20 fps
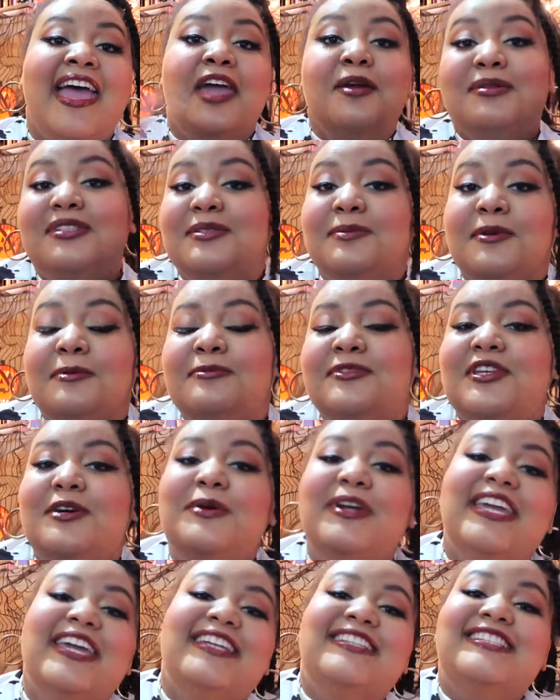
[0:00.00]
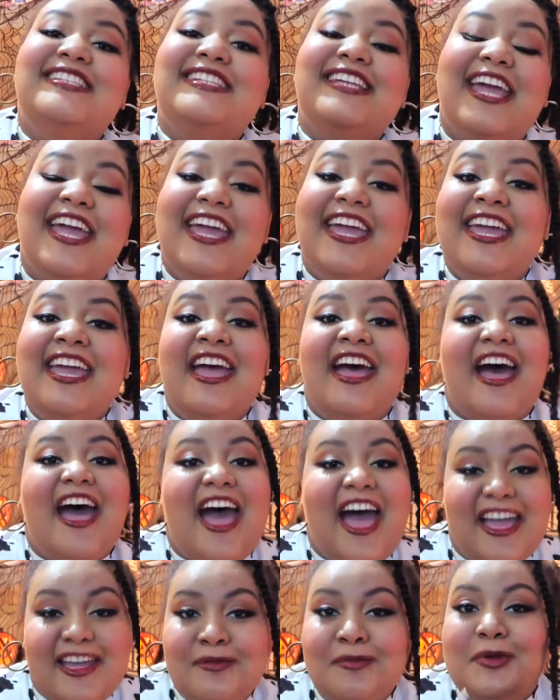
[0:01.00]
Hey, what's up? I'm Zoe, and today
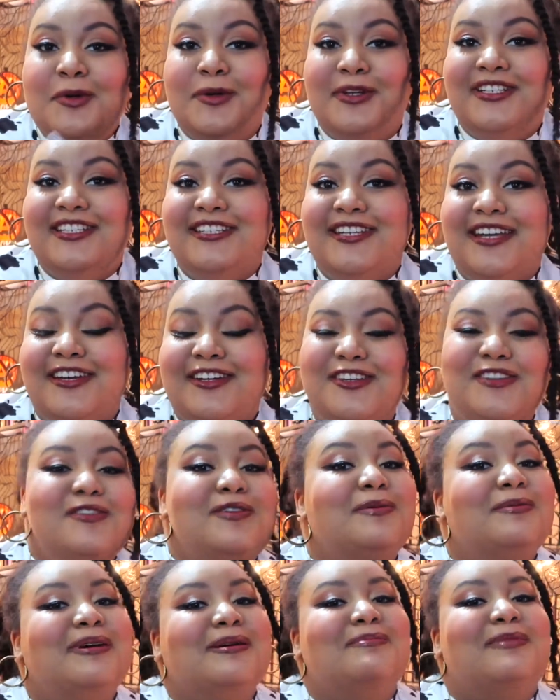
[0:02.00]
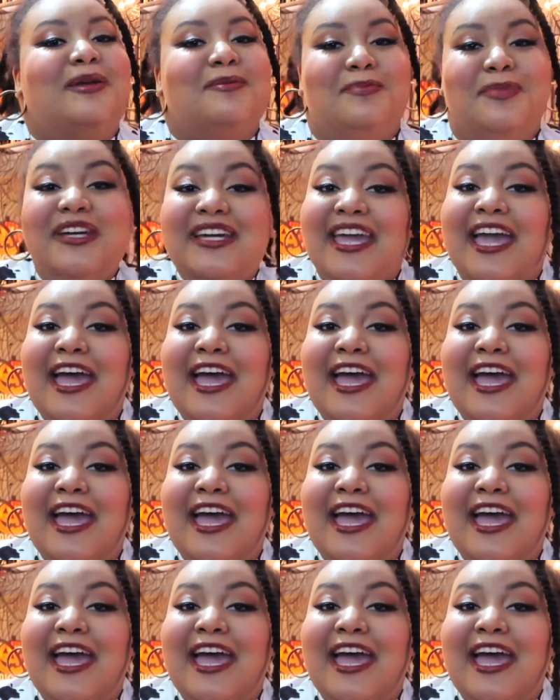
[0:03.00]
I am going to tell you about my book